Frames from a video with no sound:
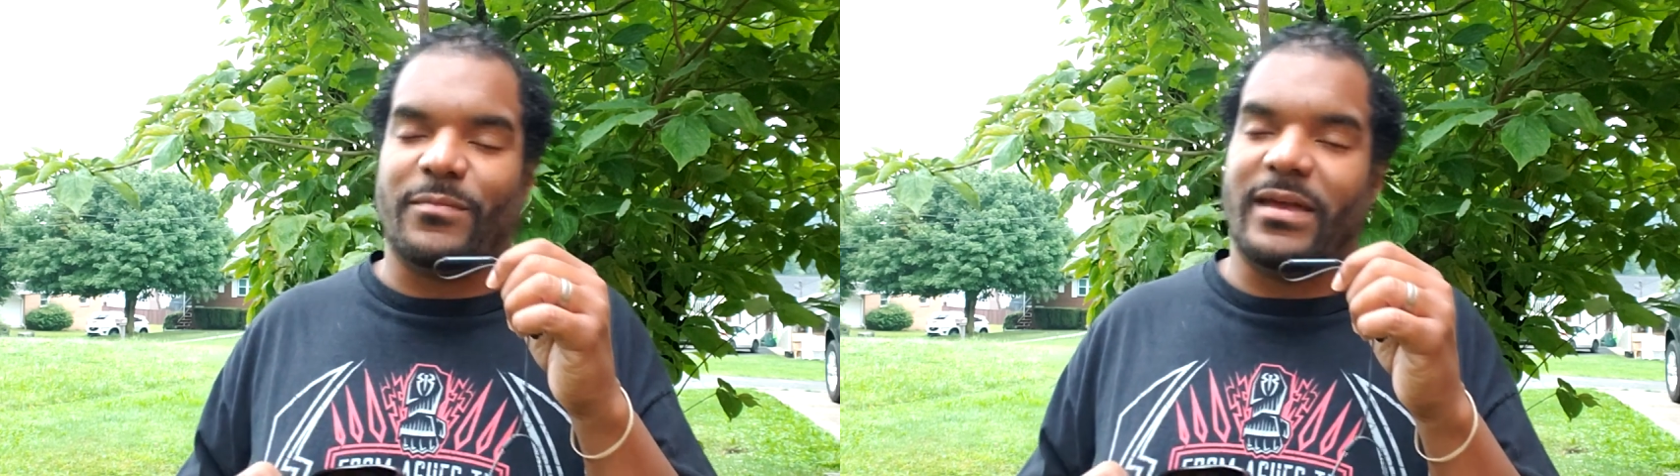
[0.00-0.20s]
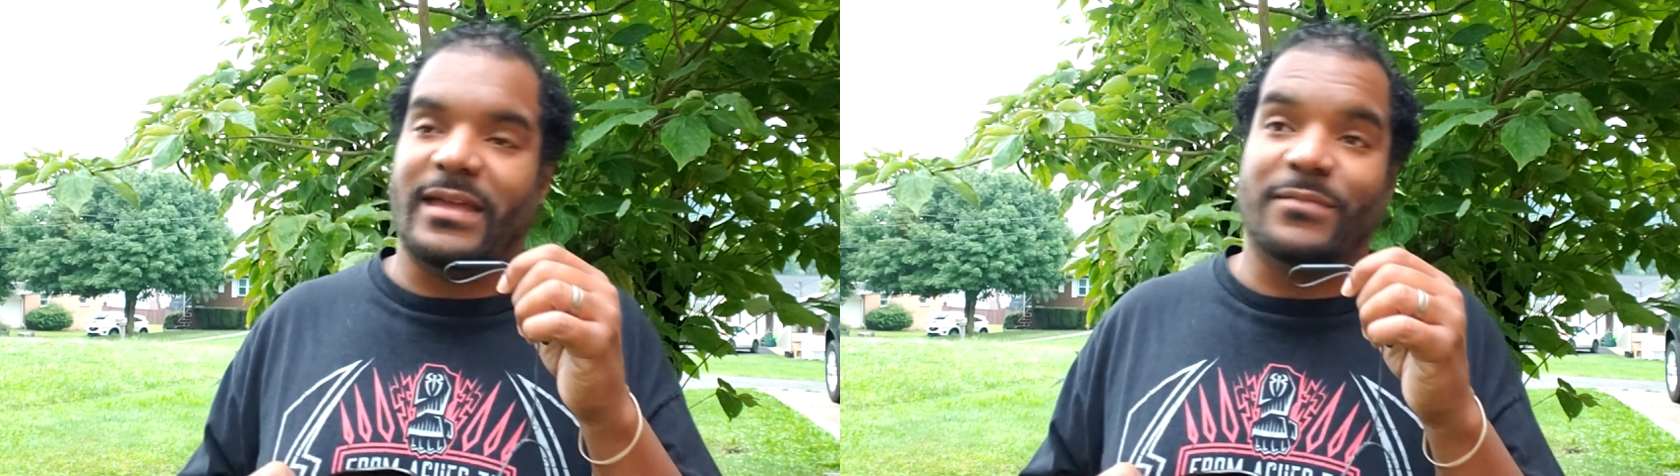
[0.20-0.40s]

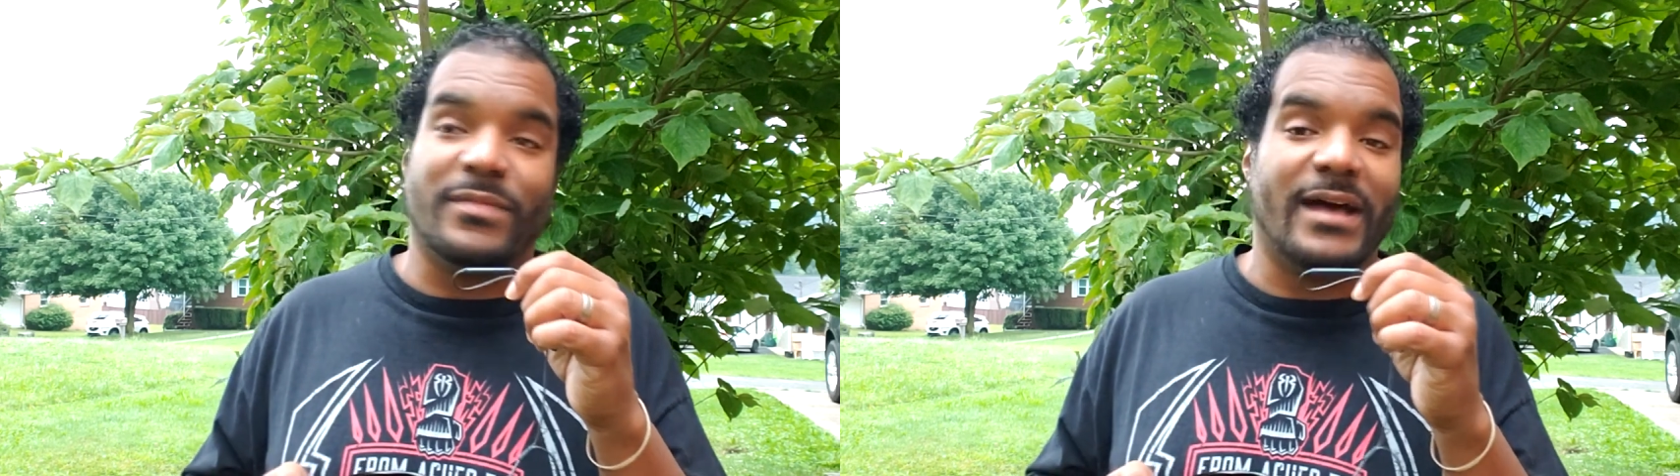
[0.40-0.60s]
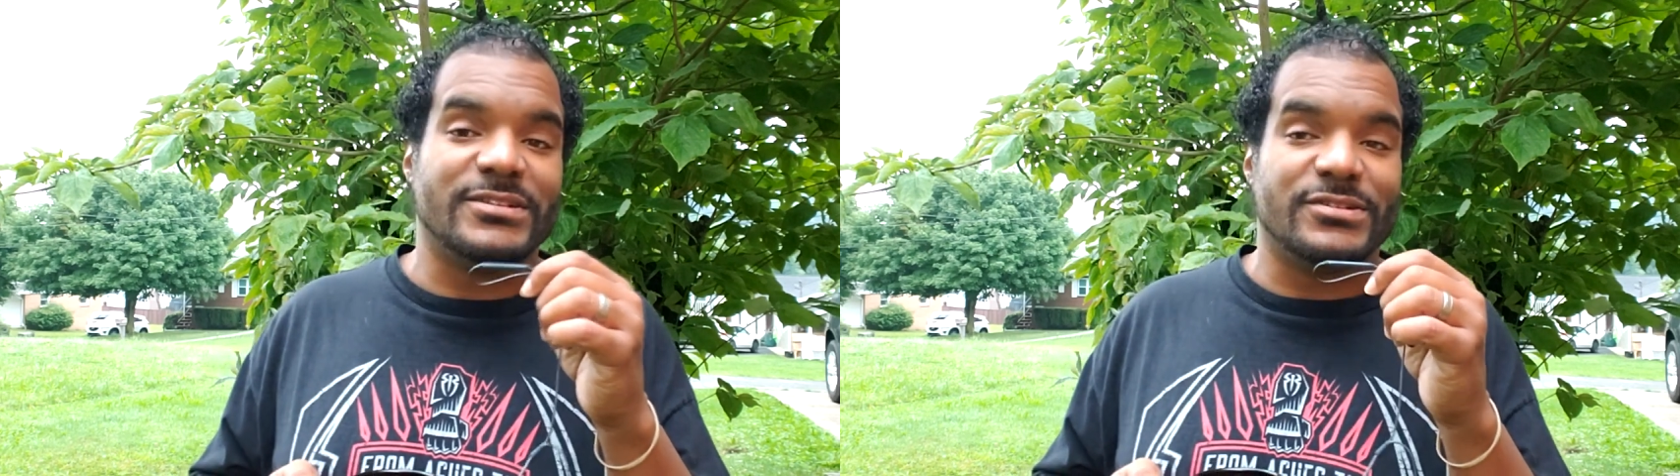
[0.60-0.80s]
man, them
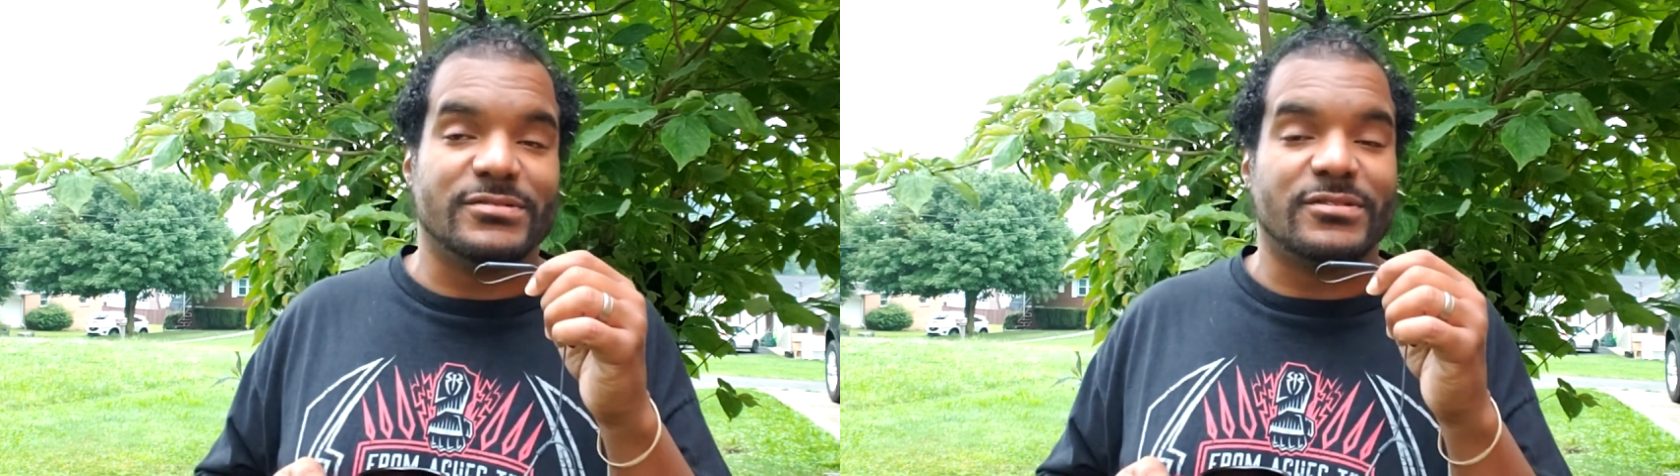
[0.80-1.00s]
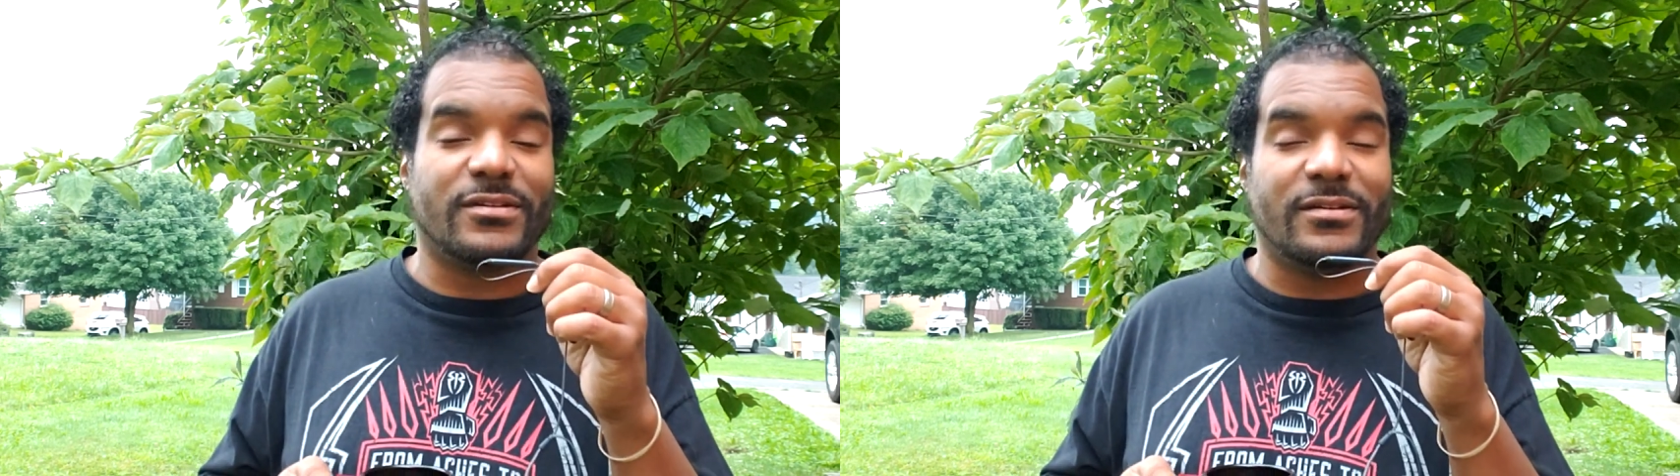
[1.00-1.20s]

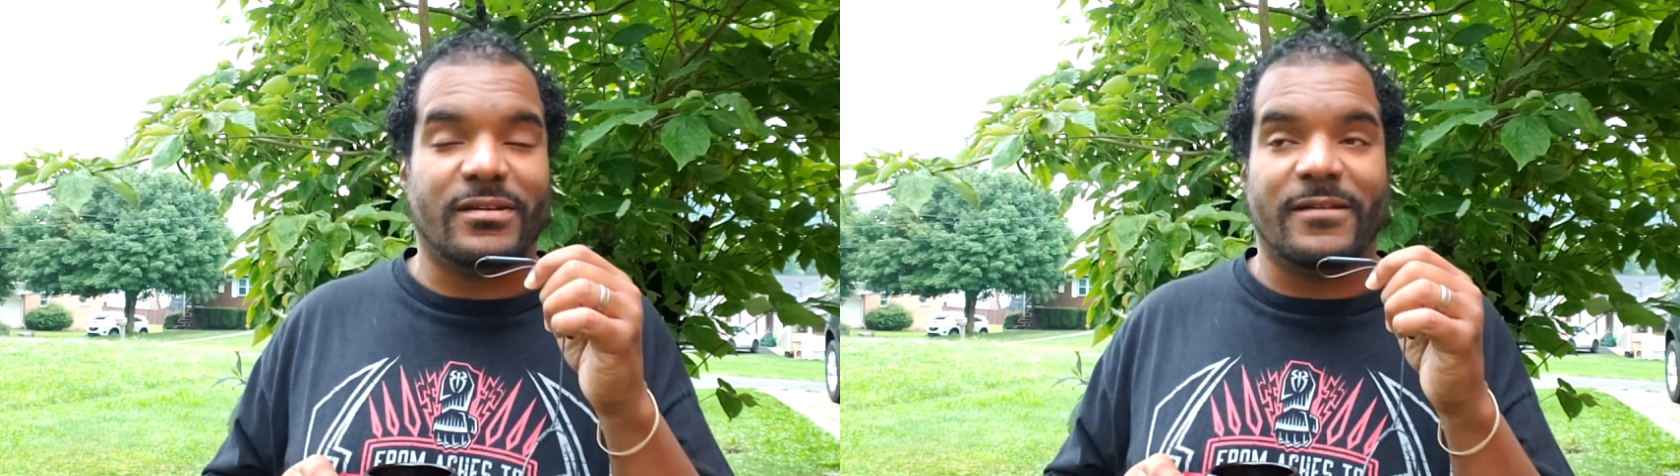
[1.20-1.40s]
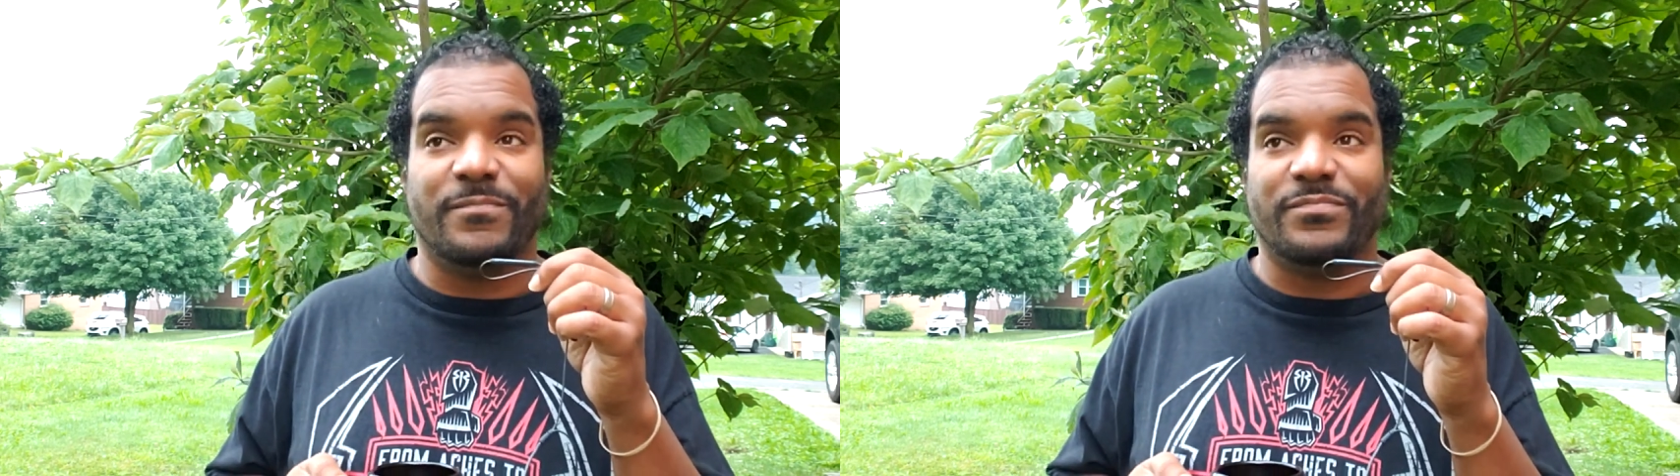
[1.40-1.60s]
nachos look
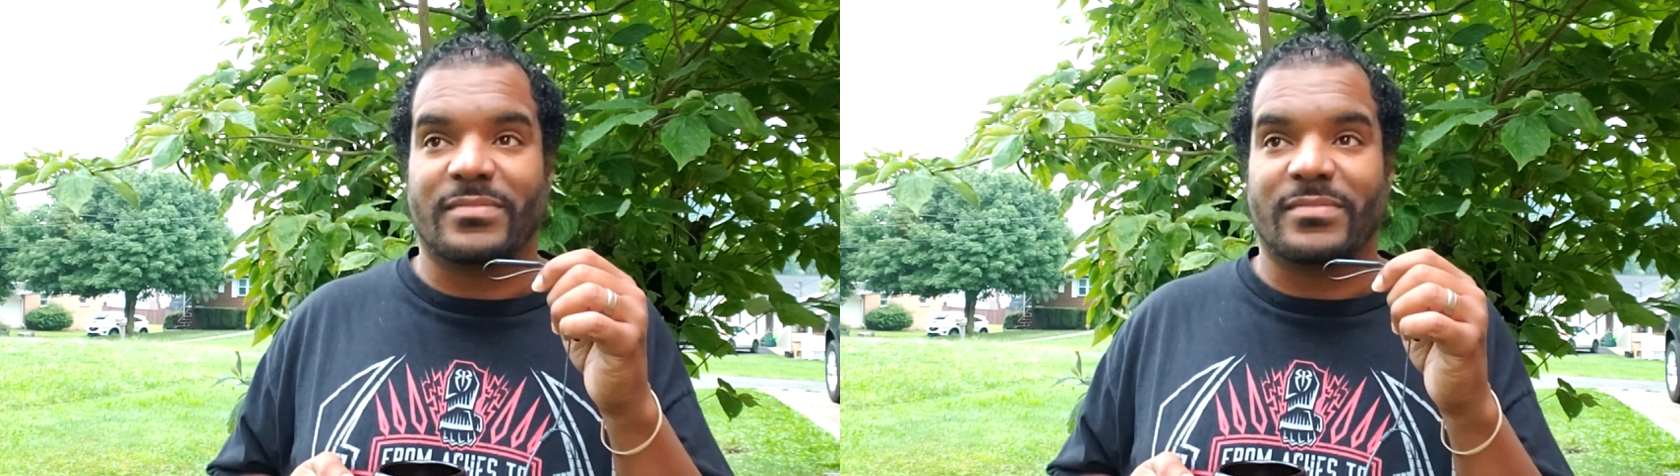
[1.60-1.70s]
good